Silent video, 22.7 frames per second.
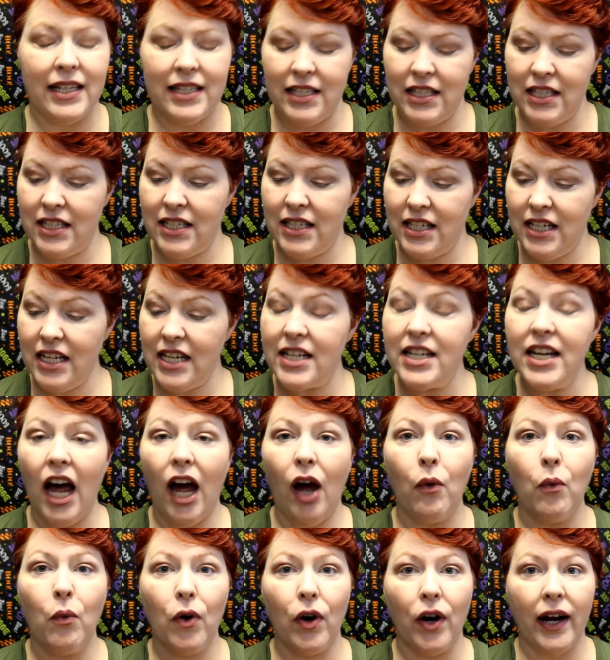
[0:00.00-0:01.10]
It just did
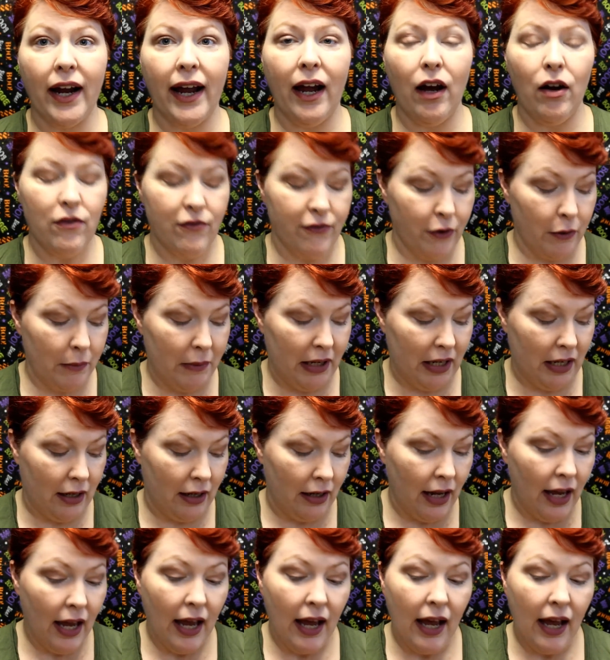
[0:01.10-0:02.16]
not work out for me.